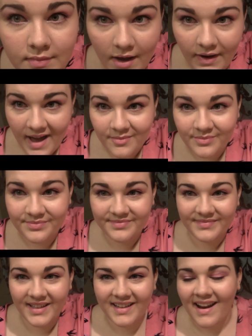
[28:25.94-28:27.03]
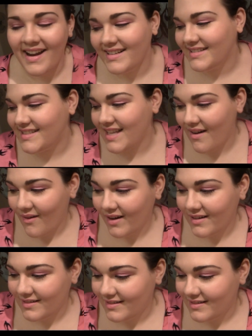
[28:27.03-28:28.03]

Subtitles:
Okay. So